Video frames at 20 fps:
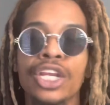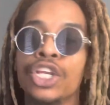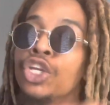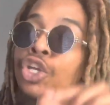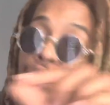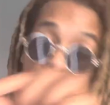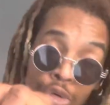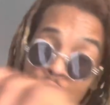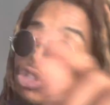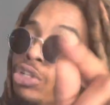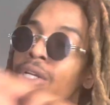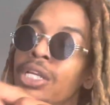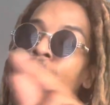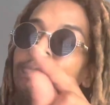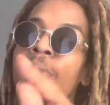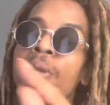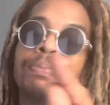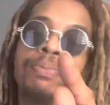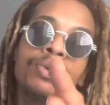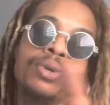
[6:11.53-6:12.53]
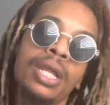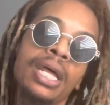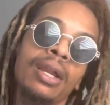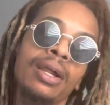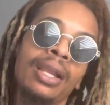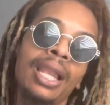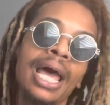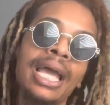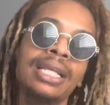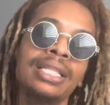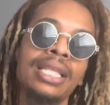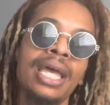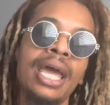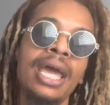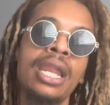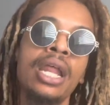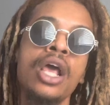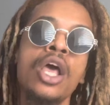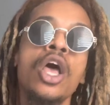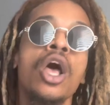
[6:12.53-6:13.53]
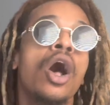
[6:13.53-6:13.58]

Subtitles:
Usually people that are like that